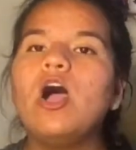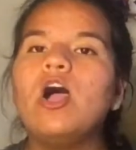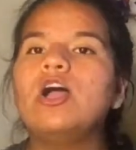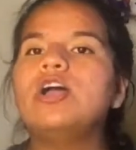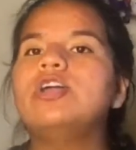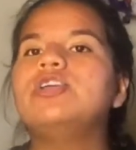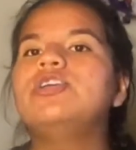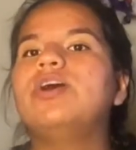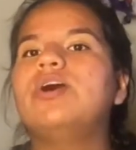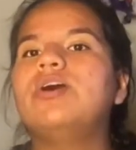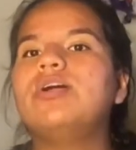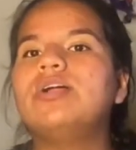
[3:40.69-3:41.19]

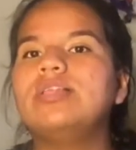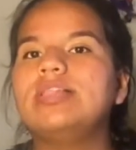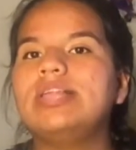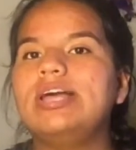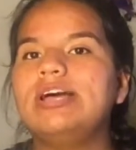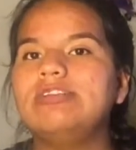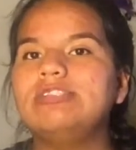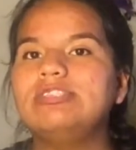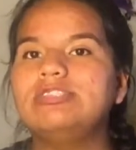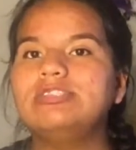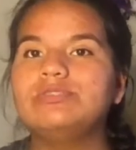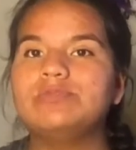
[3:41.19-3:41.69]
are not
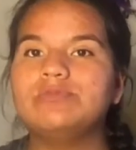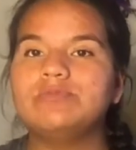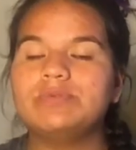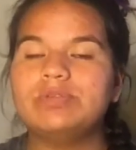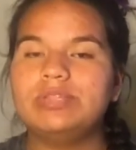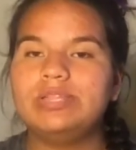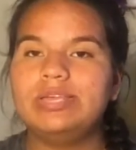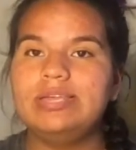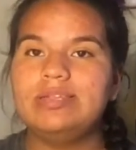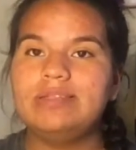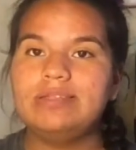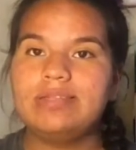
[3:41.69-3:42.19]
allowed to
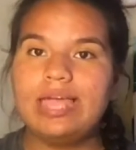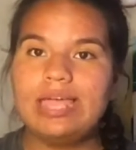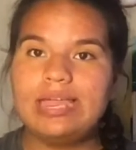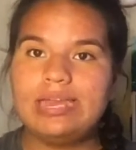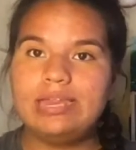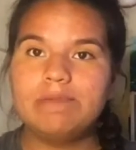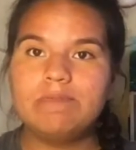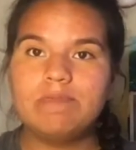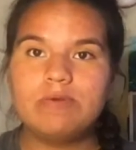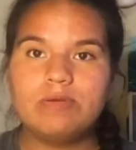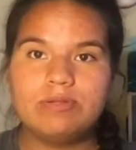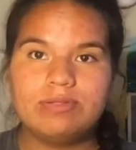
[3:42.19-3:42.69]
release
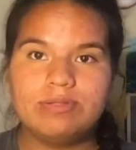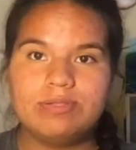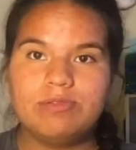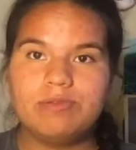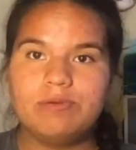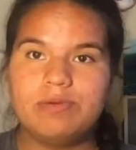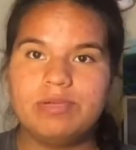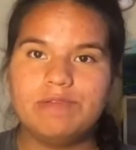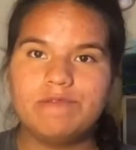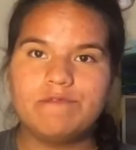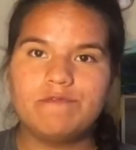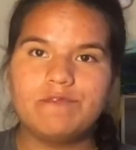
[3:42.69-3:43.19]
any
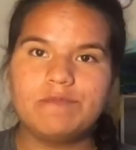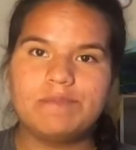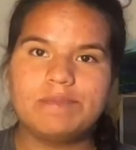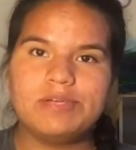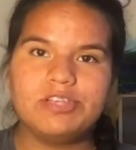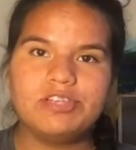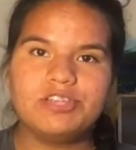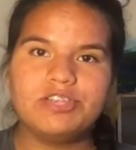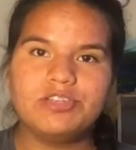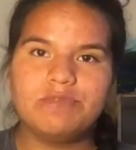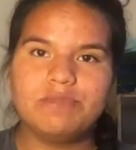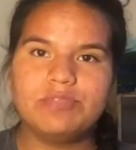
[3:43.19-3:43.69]
personal
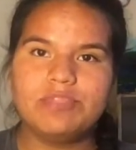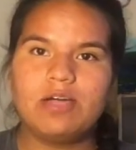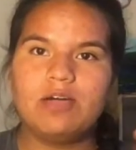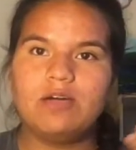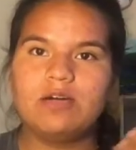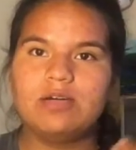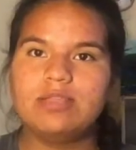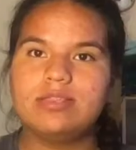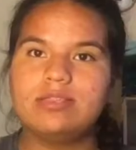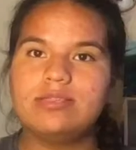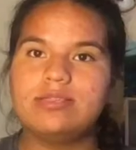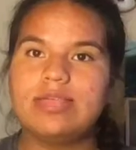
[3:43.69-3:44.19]
information
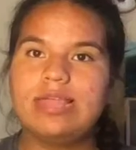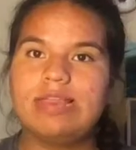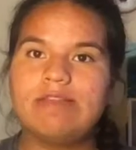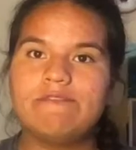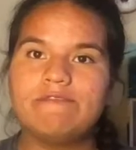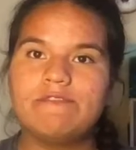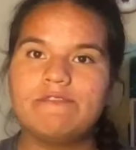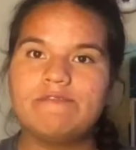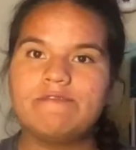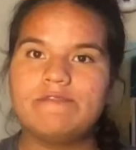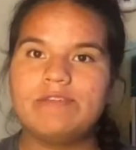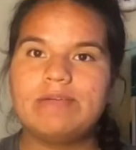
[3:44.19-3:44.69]
without consent
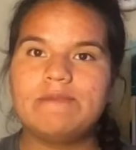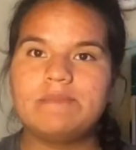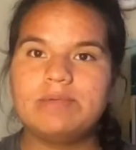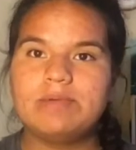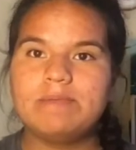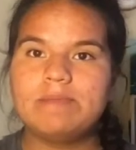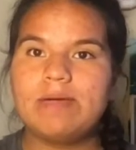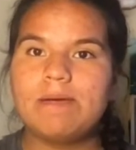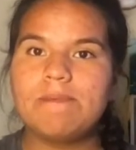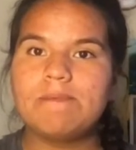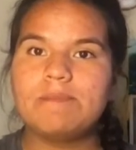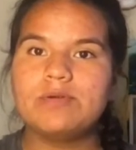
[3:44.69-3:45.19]
from
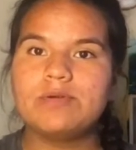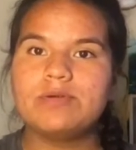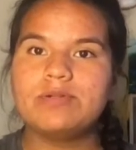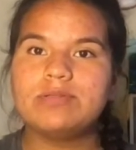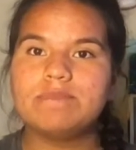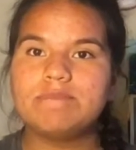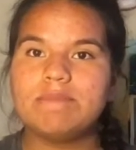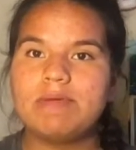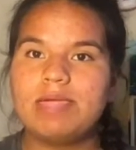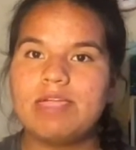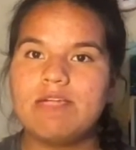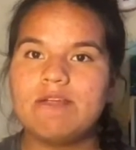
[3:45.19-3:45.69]
family members,
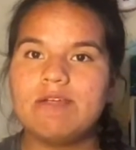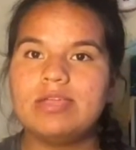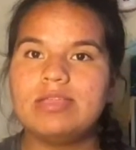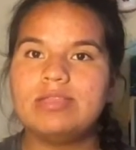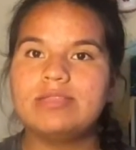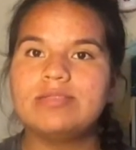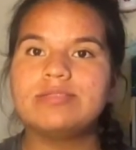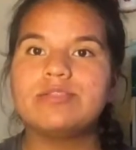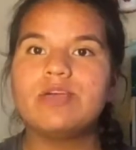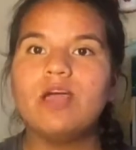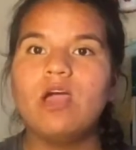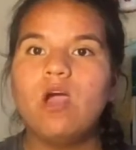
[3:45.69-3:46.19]

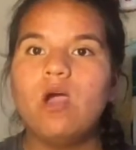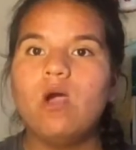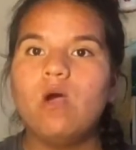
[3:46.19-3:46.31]
parents,